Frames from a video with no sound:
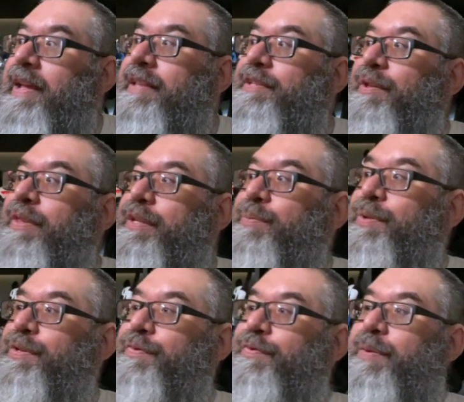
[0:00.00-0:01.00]
So this
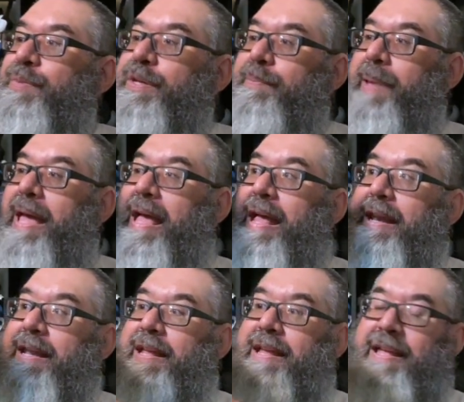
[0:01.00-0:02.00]
one's from
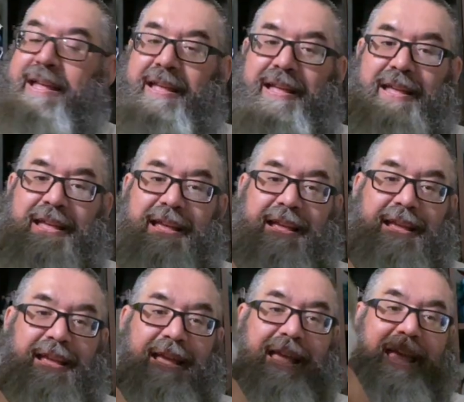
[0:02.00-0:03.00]
Japan.
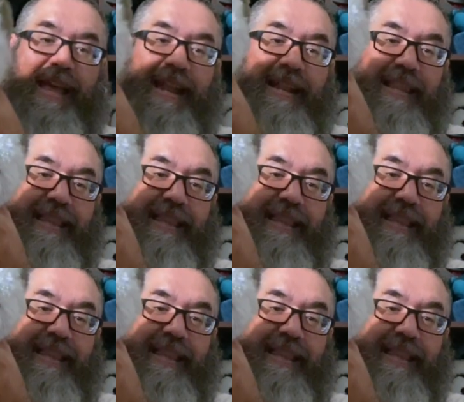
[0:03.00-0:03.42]
And